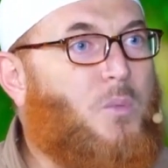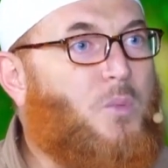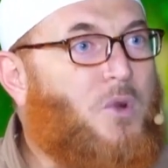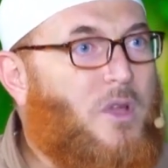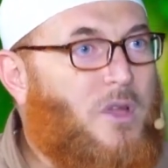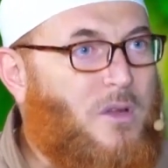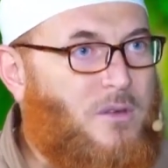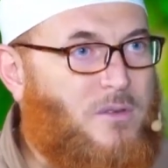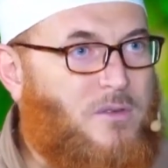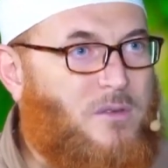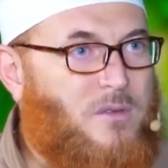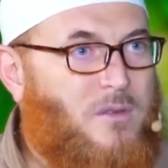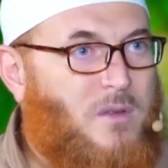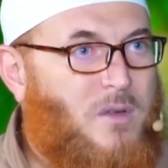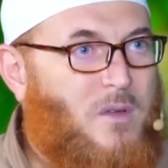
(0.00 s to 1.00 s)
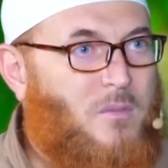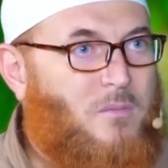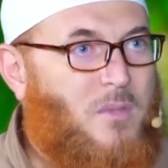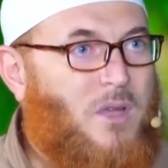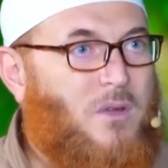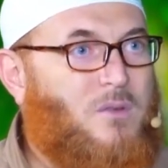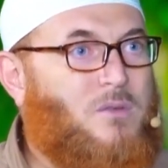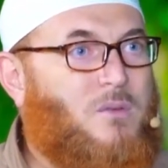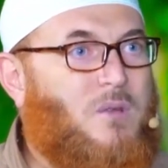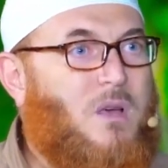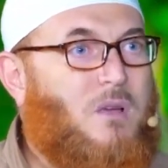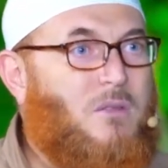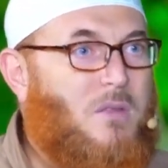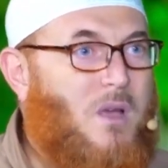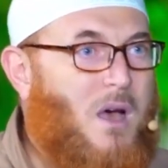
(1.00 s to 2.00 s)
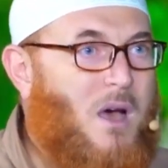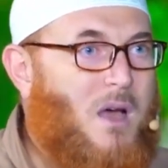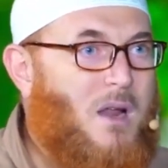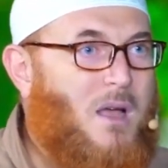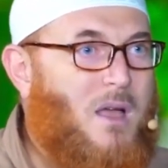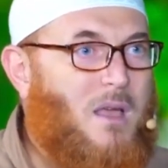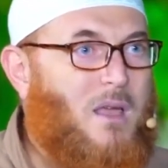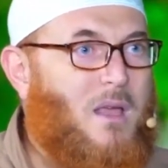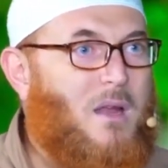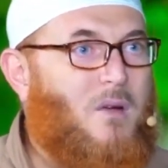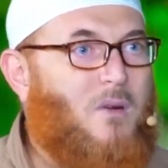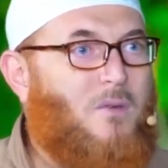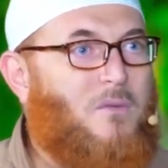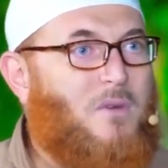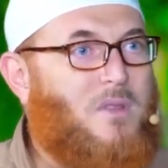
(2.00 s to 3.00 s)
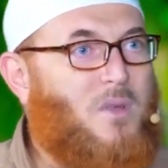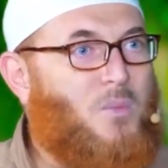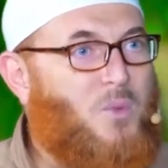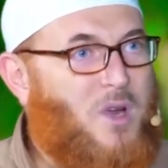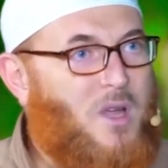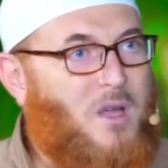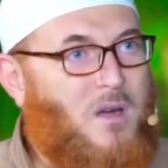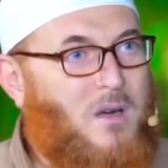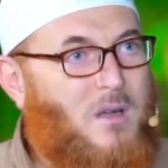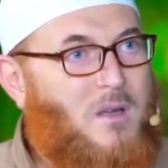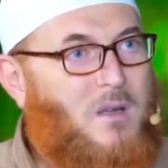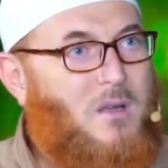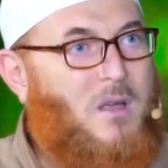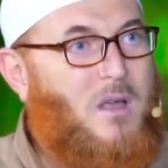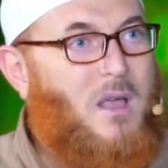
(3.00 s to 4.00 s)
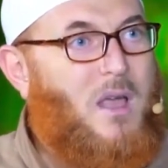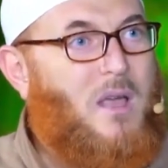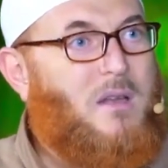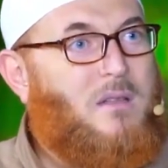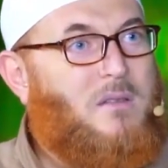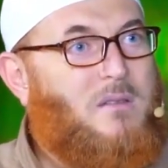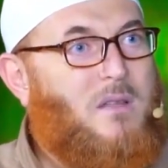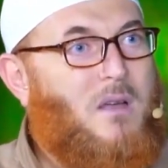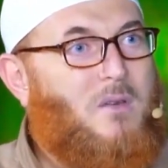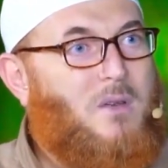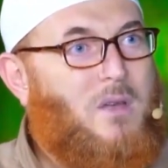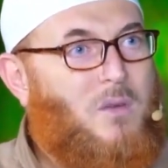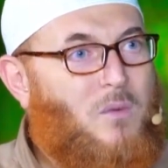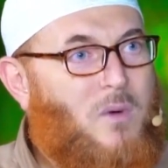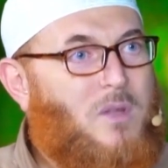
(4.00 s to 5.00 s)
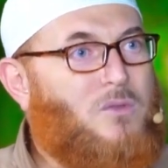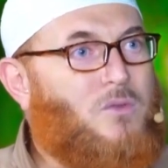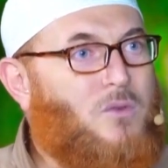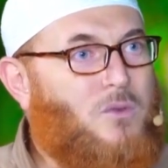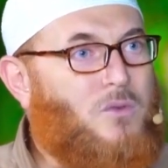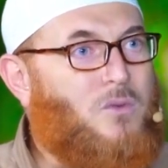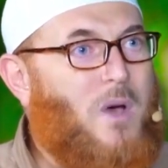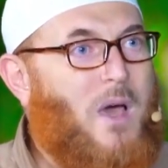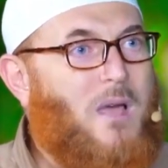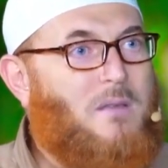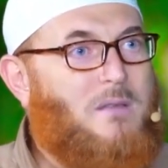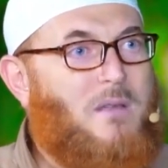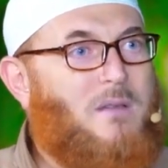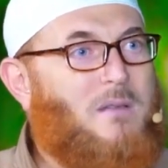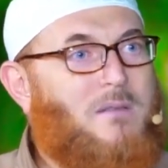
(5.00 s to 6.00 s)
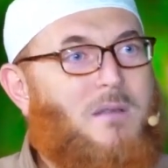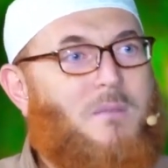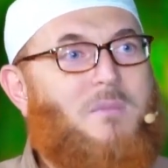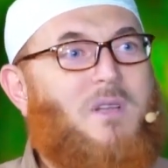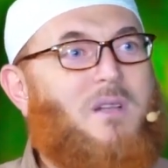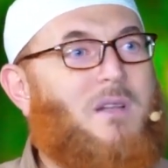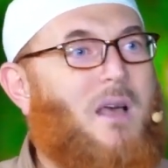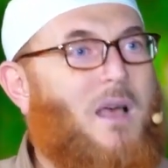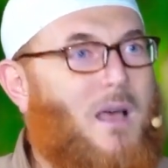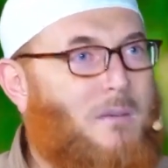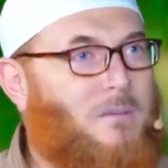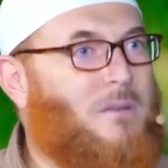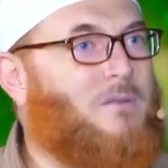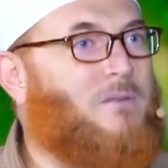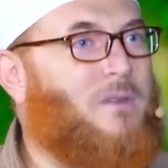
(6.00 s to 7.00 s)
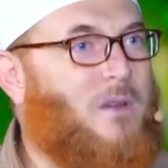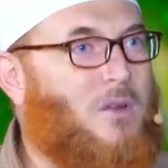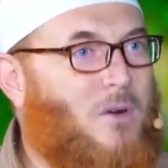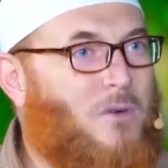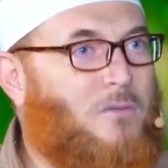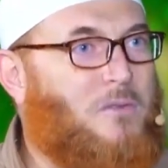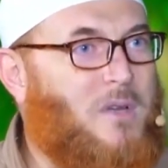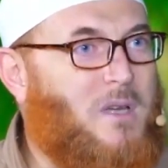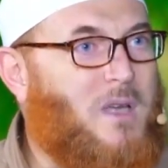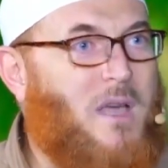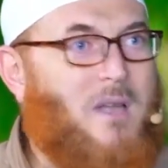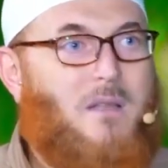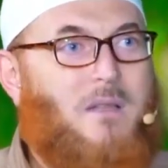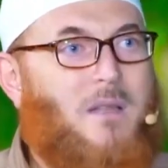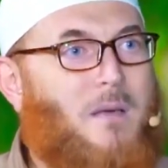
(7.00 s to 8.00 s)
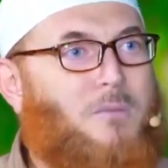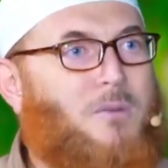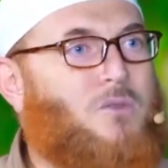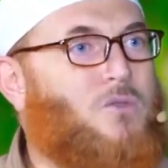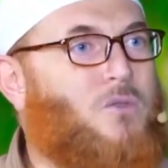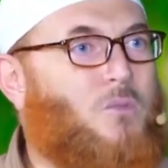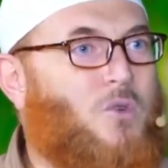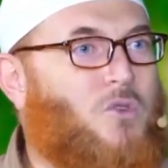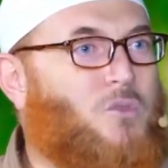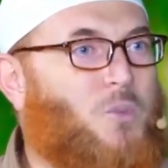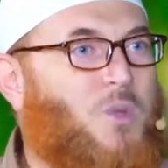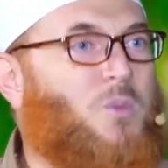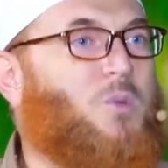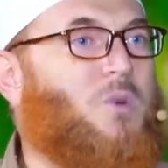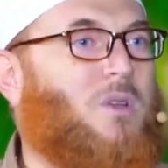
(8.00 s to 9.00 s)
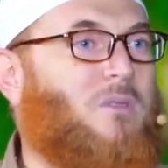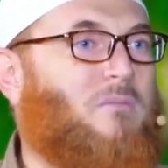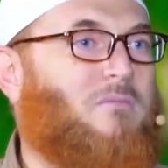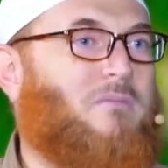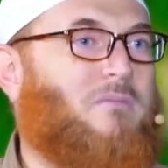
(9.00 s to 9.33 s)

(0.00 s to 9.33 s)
the prayers, because without tahara, I cannot offer the prayer. And it's not only once or twice, that is something that happens very often, and it happens to most people.